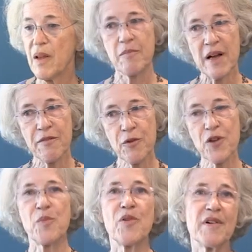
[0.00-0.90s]
My
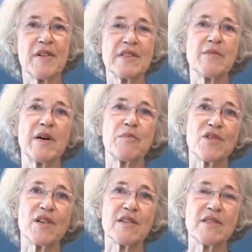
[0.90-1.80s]
fourth point is about
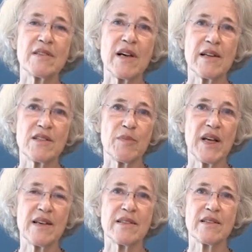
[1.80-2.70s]
products and
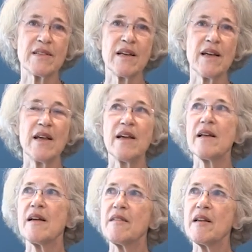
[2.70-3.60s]
supplies.
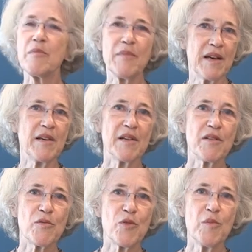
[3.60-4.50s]
And I think many in
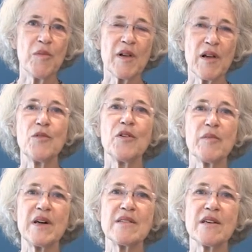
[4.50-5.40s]
the room, including
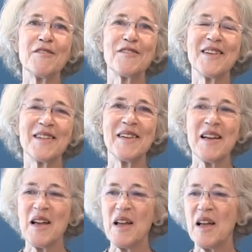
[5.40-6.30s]
myself,
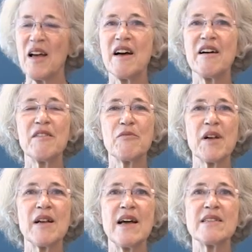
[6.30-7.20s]

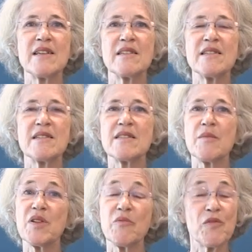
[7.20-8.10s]
realize that this is
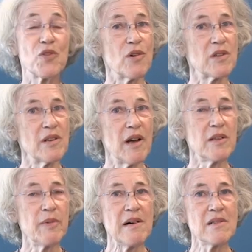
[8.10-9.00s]
something we've talked a lot
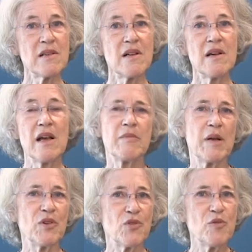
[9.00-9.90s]
about, and
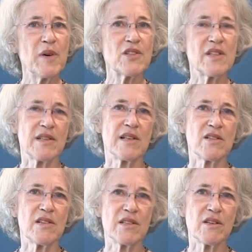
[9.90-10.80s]
maybe too much
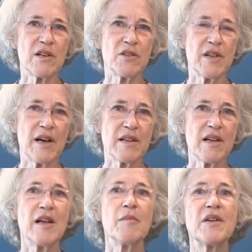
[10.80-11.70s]
attention has gone to that.
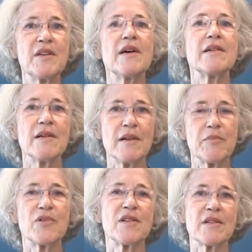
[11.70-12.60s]
But yet,
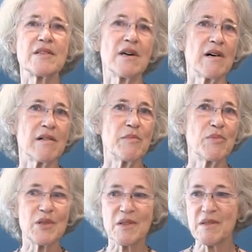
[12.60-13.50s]
products are
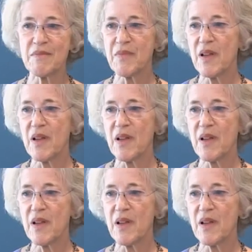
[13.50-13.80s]
important.